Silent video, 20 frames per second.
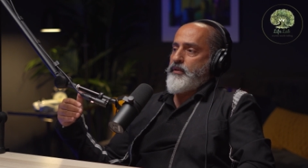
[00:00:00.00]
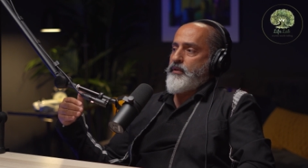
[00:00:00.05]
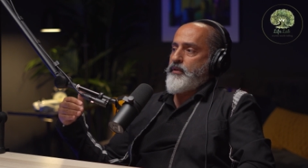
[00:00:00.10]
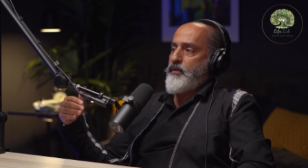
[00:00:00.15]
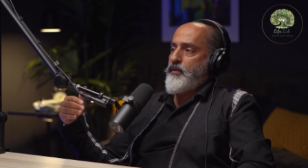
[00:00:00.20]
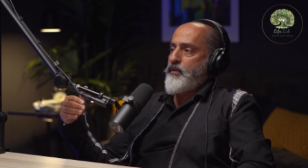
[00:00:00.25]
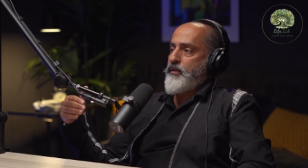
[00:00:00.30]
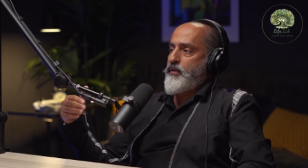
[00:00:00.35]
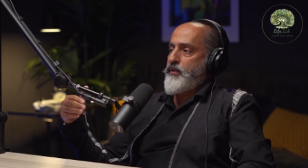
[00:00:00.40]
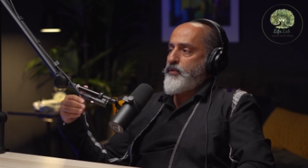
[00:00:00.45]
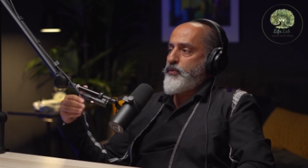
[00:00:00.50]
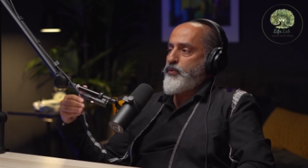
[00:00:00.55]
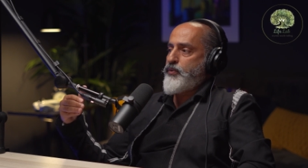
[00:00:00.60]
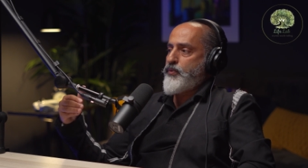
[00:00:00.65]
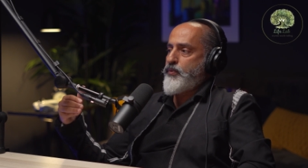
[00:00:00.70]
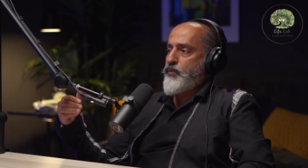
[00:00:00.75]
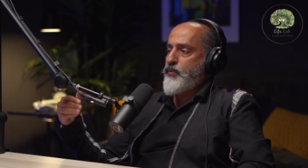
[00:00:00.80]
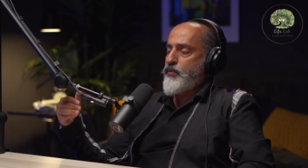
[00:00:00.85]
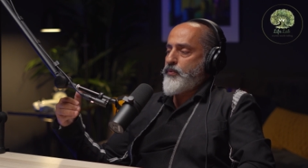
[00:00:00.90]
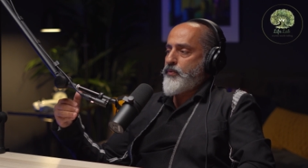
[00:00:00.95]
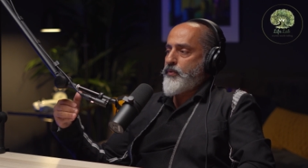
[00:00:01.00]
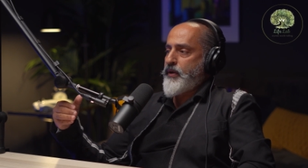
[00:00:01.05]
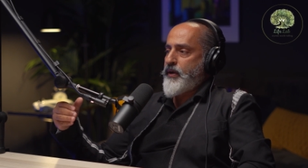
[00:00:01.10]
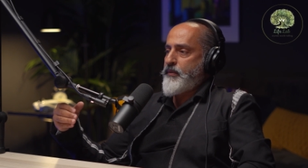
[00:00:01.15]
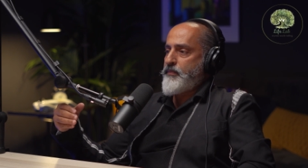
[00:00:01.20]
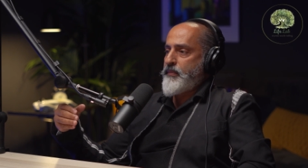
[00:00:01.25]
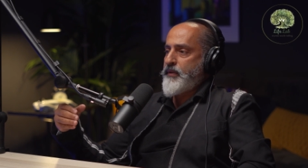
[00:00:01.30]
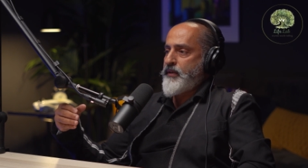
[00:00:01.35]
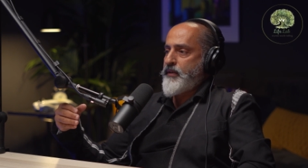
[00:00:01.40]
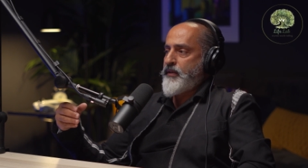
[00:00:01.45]
uh, new
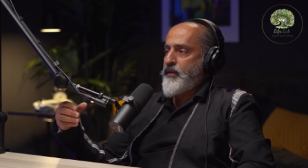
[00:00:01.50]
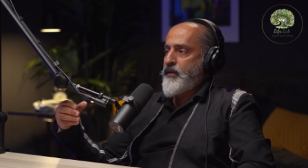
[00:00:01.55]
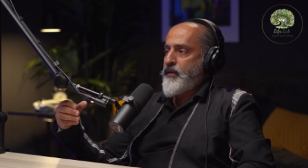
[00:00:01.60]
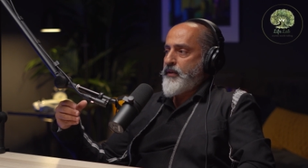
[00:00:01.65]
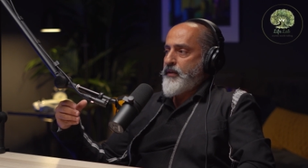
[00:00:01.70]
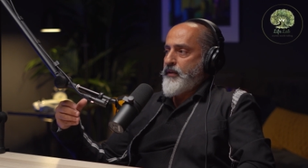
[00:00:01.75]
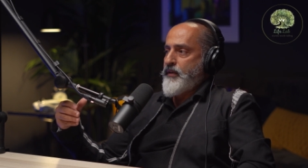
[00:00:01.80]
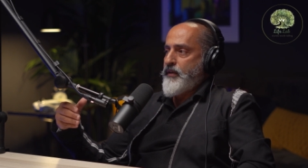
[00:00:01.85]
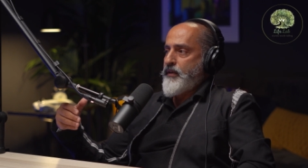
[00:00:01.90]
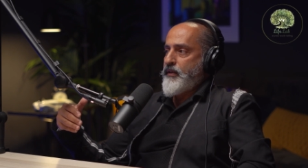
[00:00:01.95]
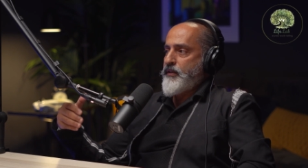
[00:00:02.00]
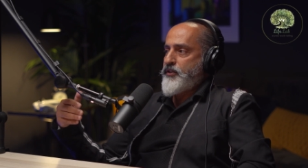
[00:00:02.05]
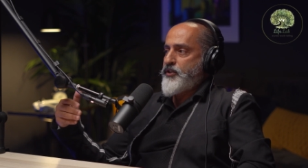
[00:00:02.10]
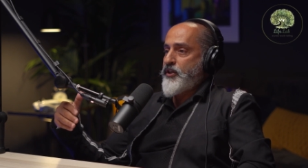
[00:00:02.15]
i mean uh,